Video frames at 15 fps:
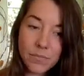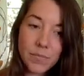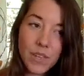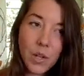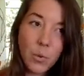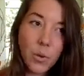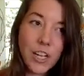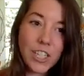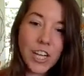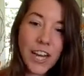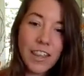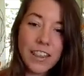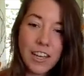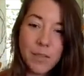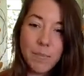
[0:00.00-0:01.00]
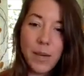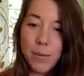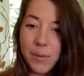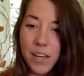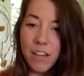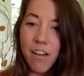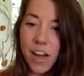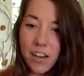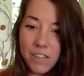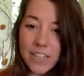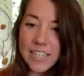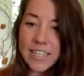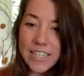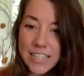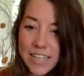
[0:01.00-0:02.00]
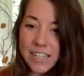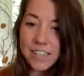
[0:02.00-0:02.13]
which I think maybe a lot of us can take